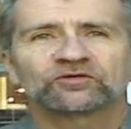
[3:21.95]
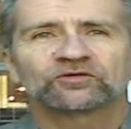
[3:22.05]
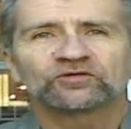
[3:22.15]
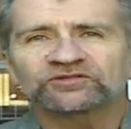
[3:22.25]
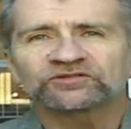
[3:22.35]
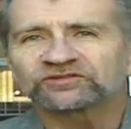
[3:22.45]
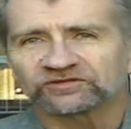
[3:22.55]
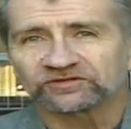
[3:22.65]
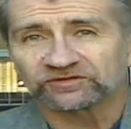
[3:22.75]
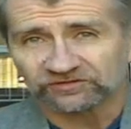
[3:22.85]

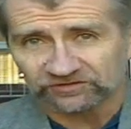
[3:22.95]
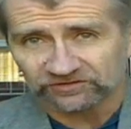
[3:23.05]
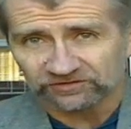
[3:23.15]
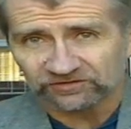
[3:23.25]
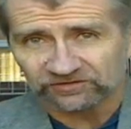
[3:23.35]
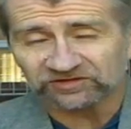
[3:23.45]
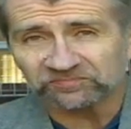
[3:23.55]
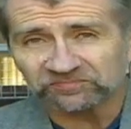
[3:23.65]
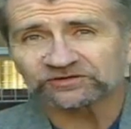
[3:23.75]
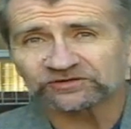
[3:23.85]
Christians
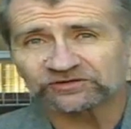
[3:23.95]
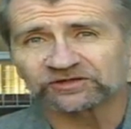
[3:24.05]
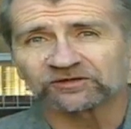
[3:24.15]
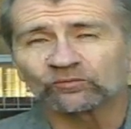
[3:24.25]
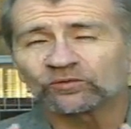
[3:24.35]
especially,